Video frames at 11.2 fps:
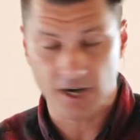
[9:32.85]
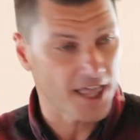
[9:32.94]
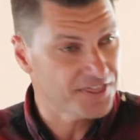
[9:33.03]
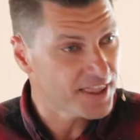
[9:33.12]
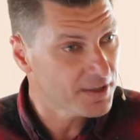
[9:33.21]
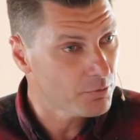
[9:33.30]
and
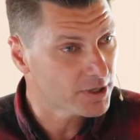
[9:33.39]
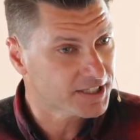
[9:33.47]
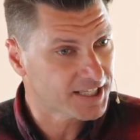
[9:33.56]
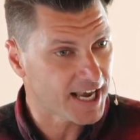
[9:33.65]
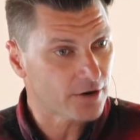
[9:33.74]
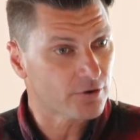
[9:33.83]
then they would
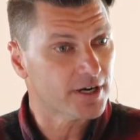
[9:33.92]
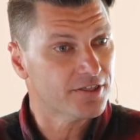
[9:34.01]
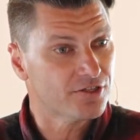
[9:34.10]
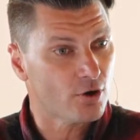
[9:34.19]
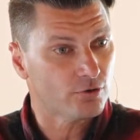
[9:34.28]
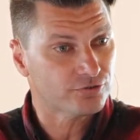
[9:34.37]
carry
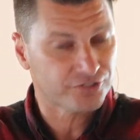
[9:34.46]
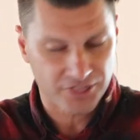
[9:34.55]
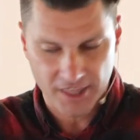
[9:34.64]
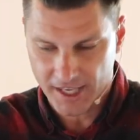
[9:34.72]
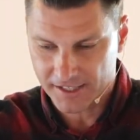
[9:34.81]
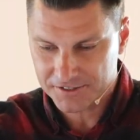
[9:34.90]
those
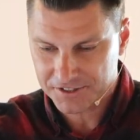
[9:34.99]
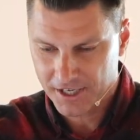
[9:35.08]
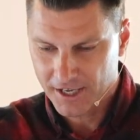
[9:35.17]
things